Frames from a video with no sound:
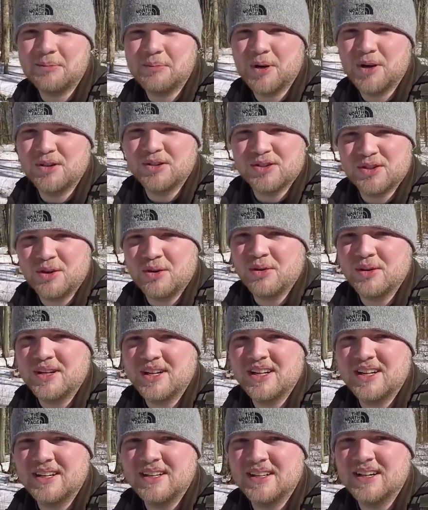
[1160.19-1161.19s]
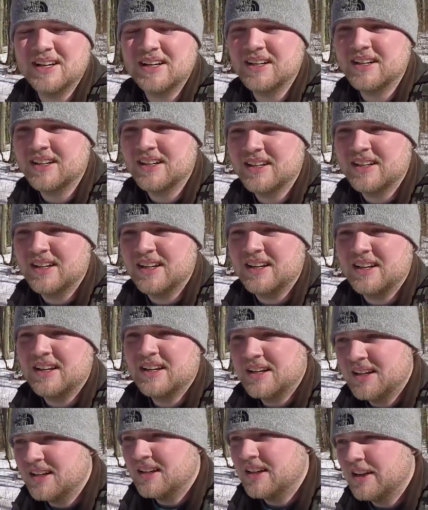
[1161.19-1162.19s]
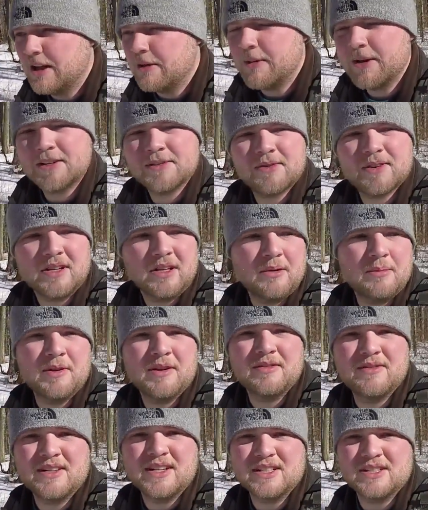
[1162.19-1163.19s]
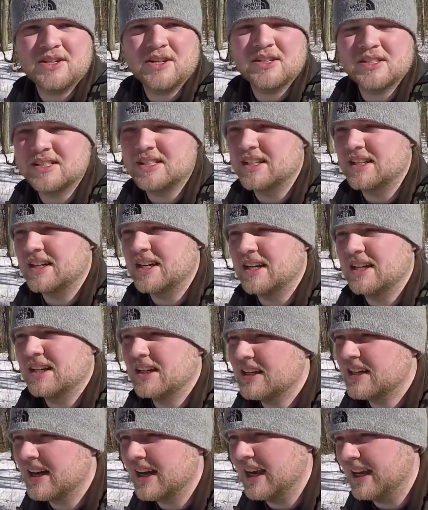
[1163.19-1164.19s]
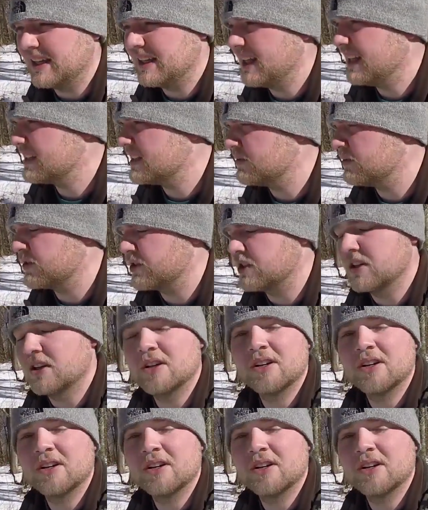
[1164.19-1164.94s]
and post hole in it, and it makes for a little bit of an exhausting hike, that's for sure.